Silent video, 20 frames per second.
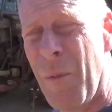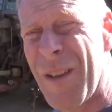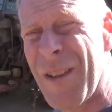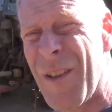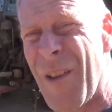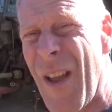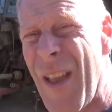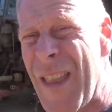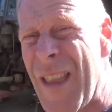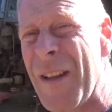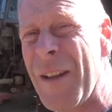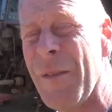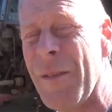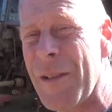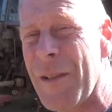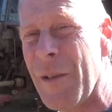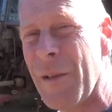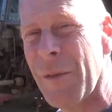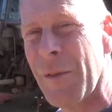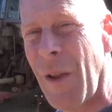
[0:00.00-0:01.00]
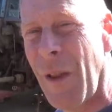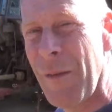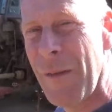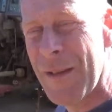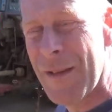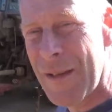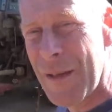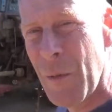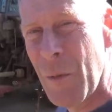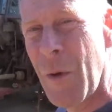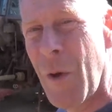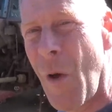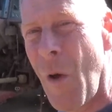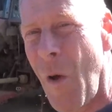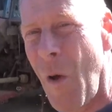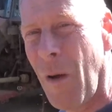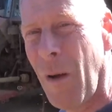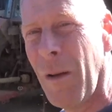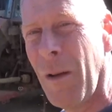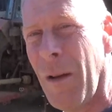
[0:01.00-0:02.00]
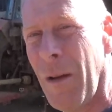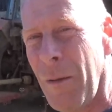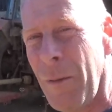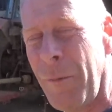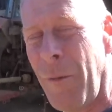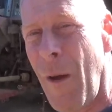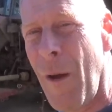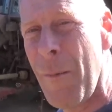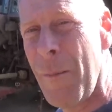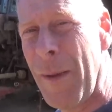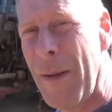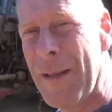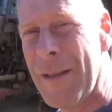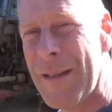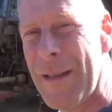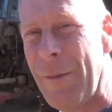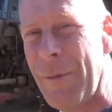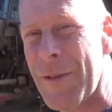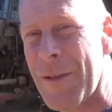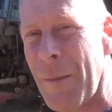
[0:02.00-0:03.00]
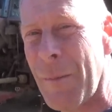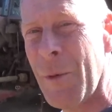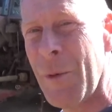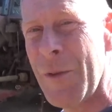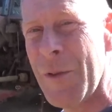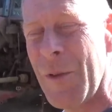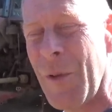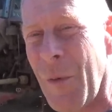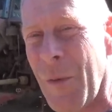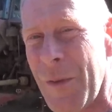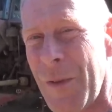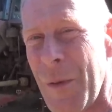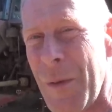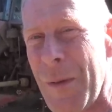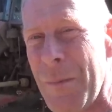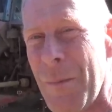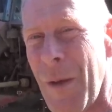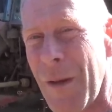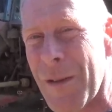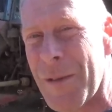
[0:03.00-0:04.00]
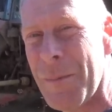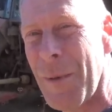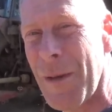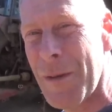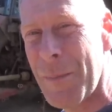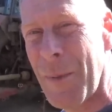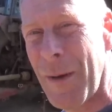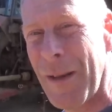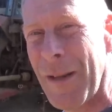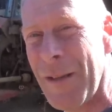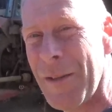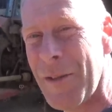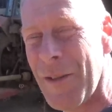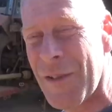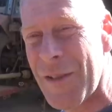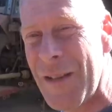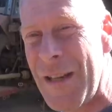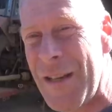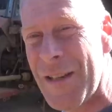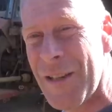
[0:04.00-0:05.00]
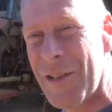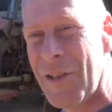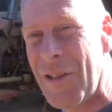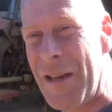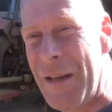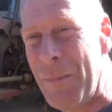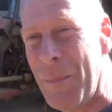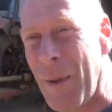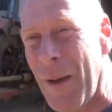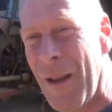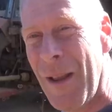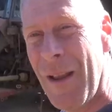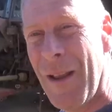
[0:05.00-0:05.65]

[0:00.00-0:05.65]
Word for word: Well, it's not at the end of its useful life, it's still got a viability for someone who's not doing much muck spreading and just needs a cheap